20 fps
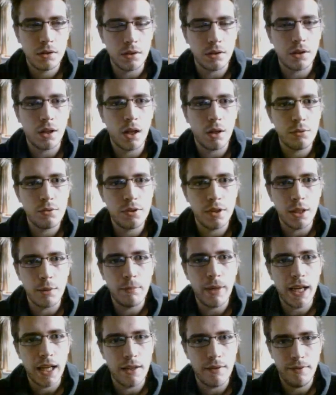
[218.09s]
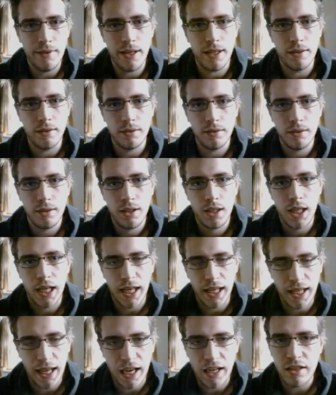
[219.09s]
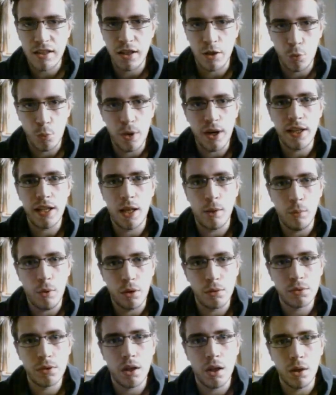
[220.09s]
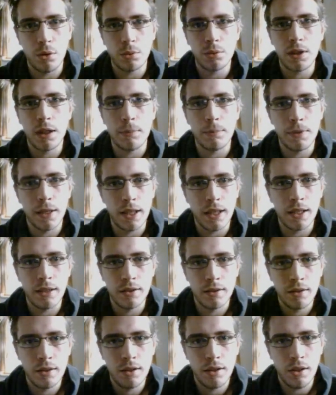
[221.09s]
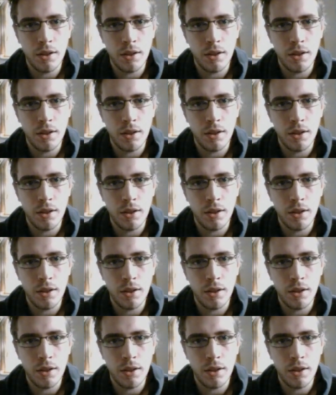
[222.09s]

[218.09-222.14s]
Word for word: to go to the main event and actually win that world title someday.